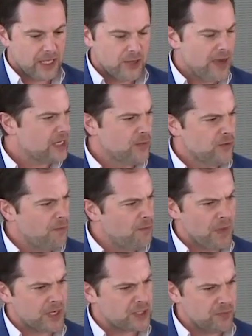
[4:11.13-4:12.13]
you had to move
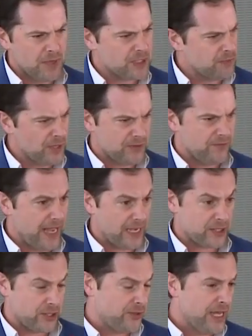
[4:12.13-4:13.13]
much, much, much
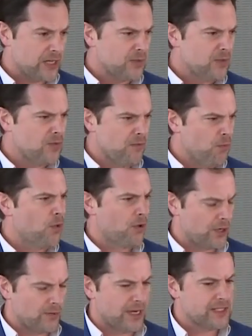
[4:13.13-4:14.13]
faster, and you had to move
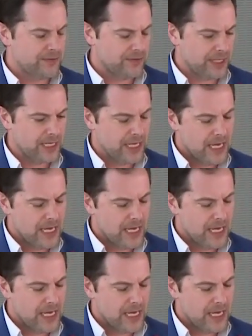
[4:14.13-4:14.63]
more aggressively.